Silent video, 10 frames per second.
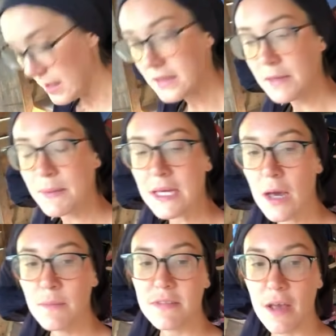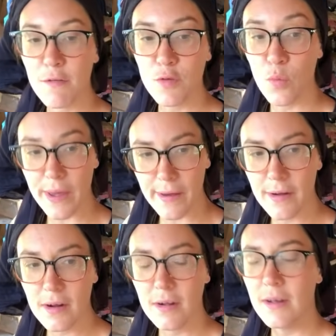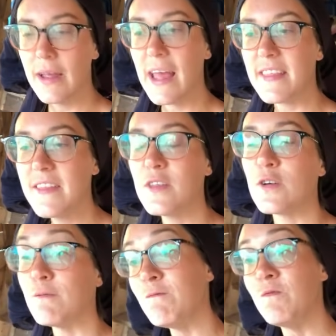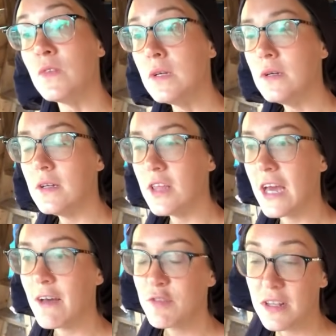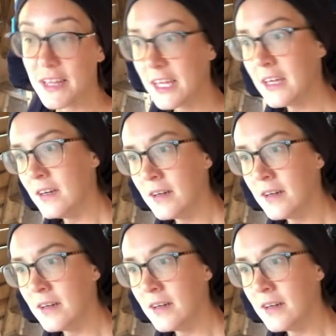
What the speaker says: They become self-aware, and then you have to like,